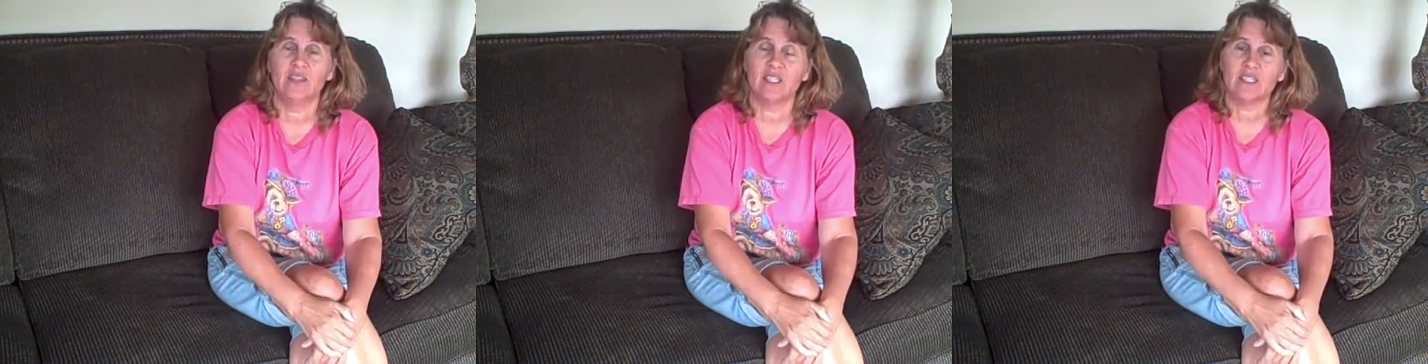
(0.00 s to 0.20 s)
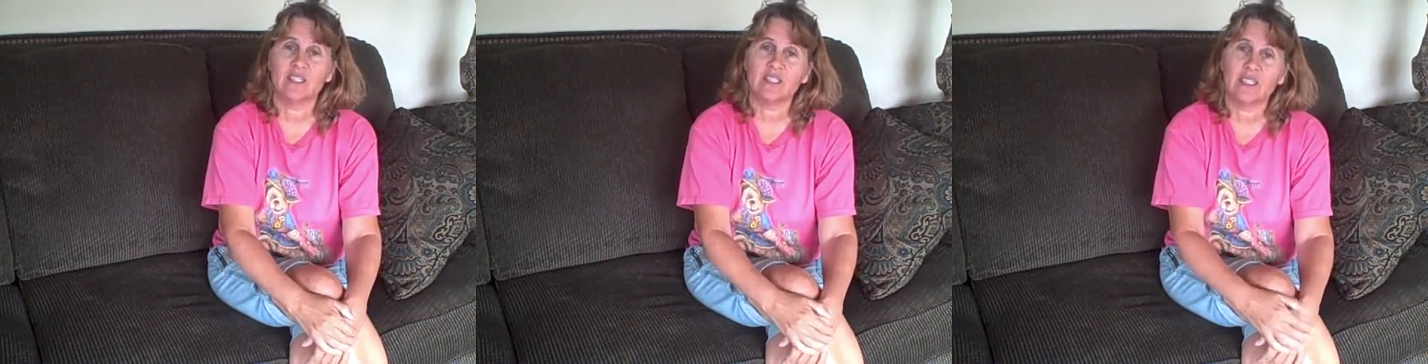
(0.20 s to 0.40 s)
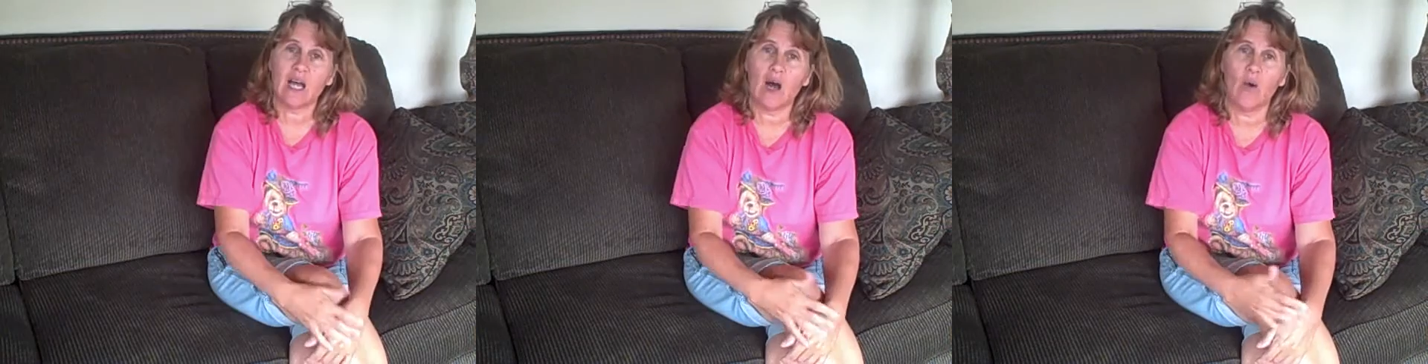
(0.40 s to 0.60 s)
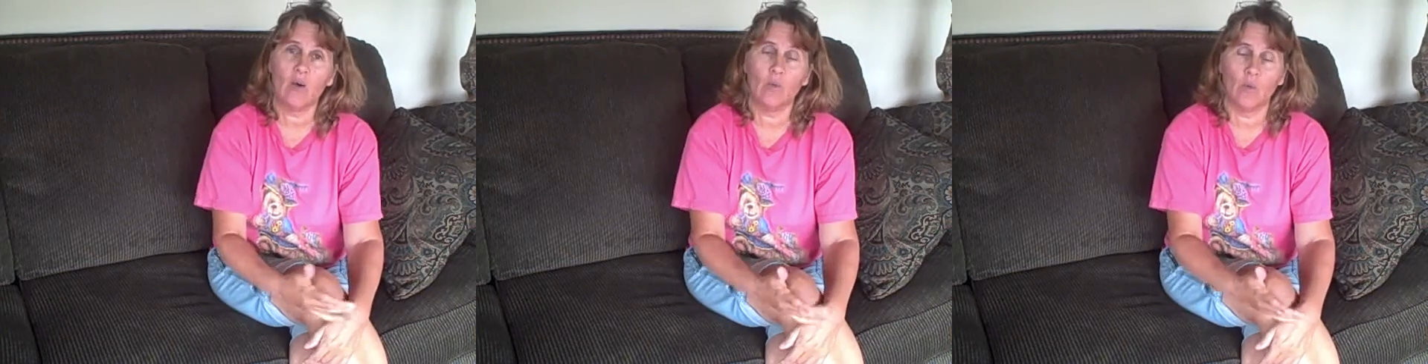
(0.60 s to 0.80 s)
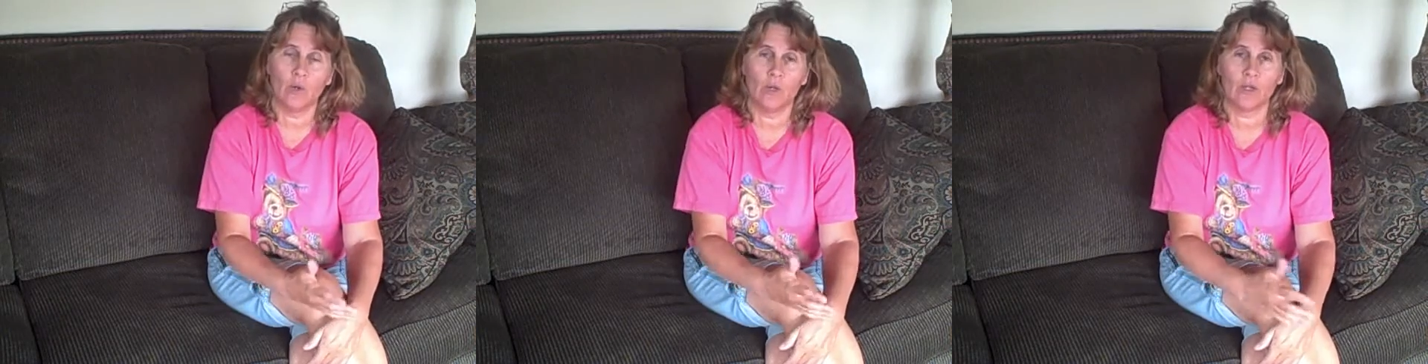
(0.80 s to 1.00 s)
This is
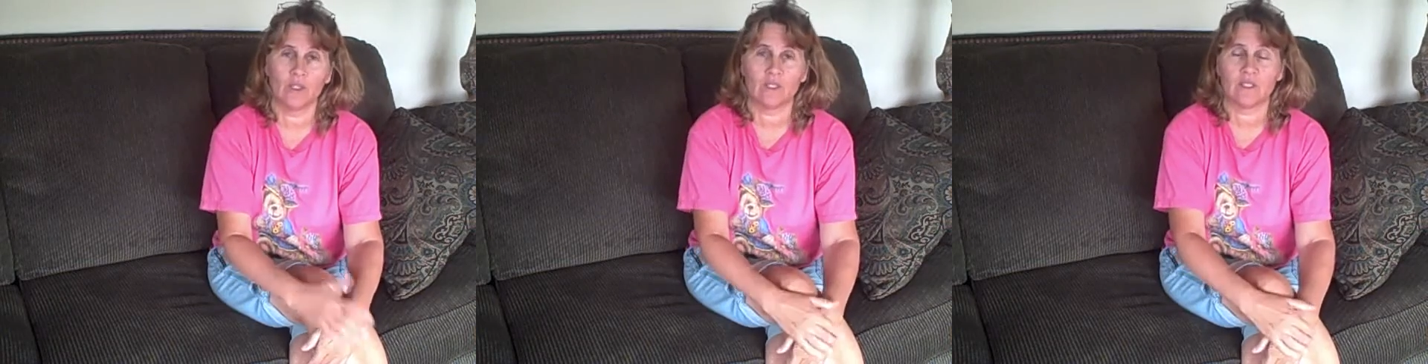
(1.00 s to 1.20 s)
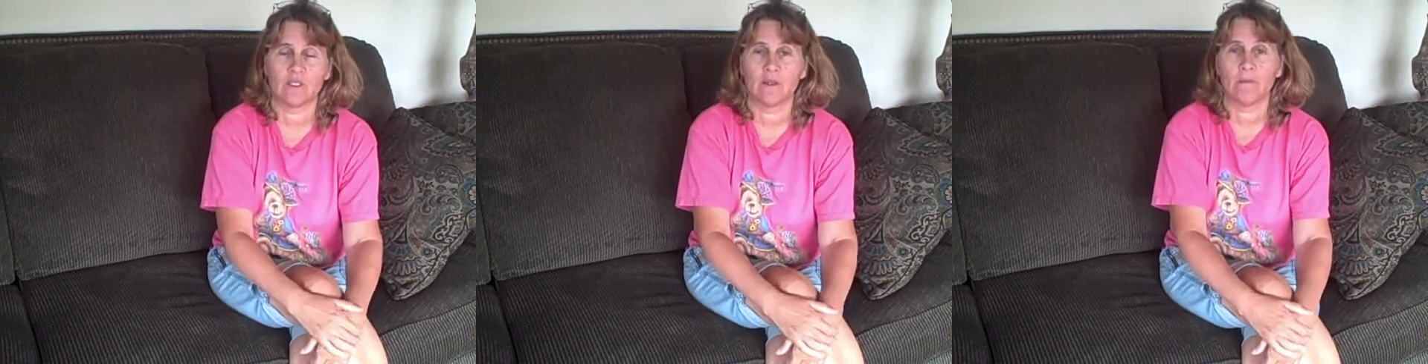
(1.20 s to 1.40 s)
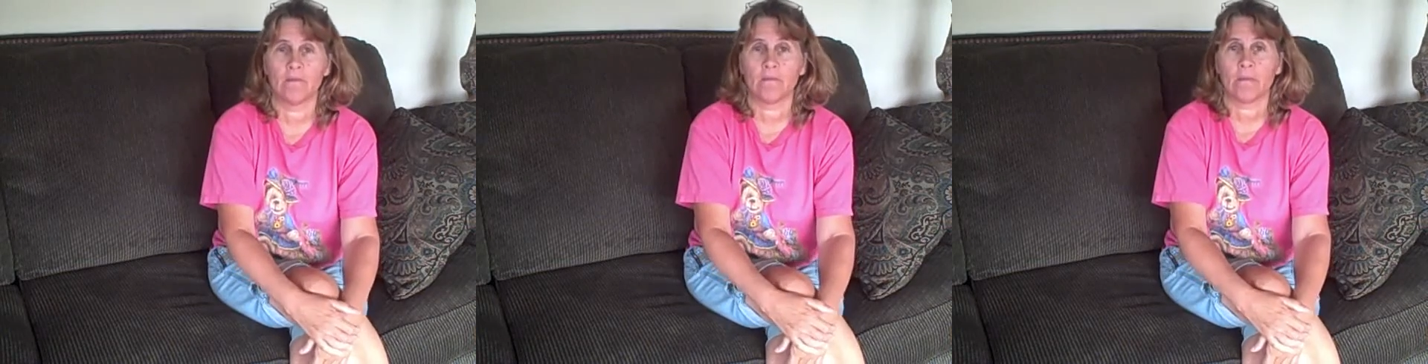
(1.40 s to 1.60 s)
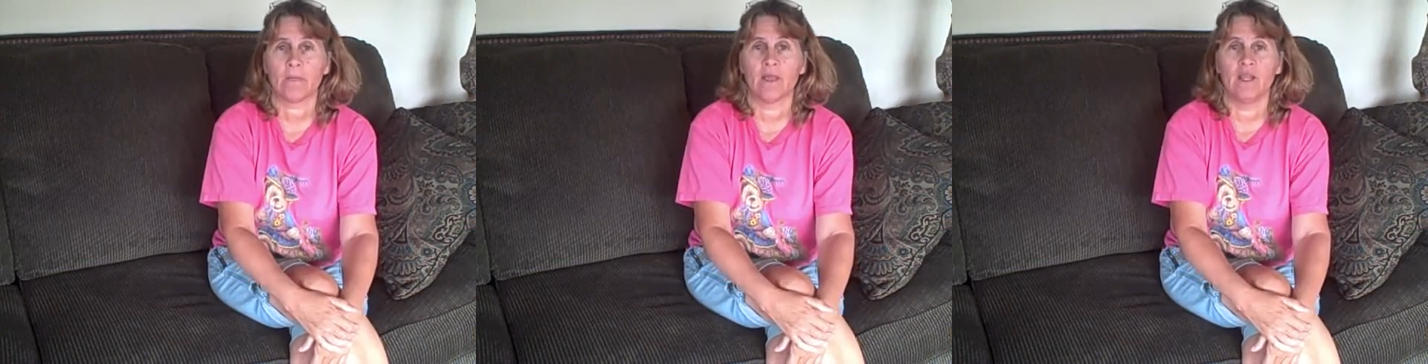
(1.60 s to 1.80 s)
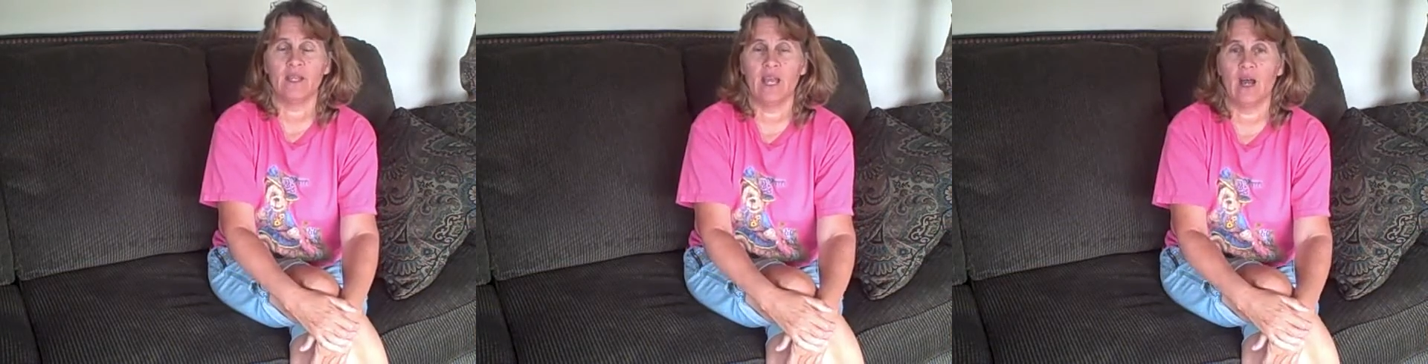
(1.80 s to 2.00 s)
how it works.
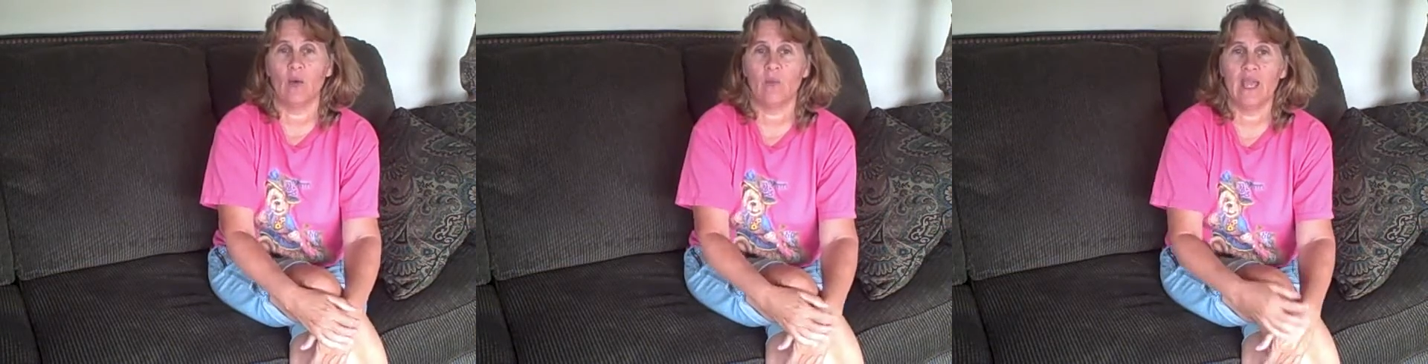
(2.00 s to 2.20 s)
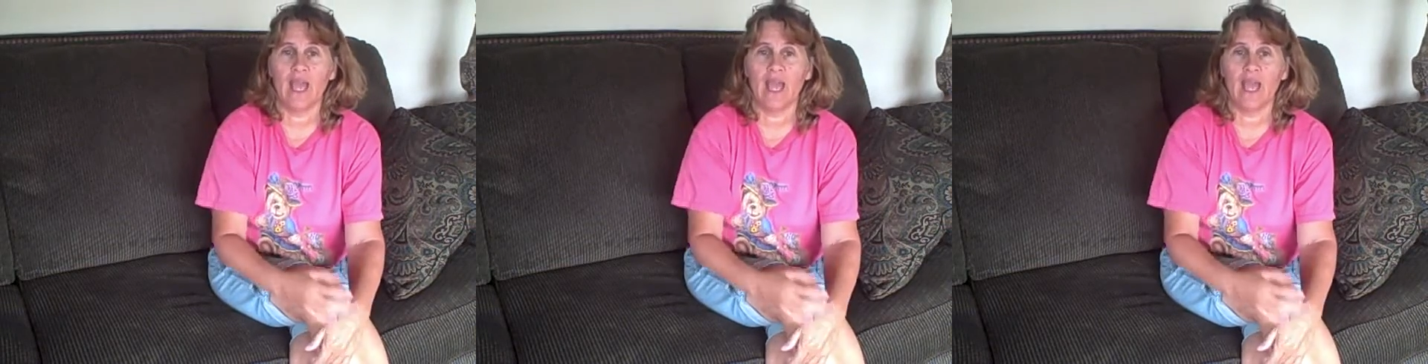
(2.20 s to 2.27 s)
Now,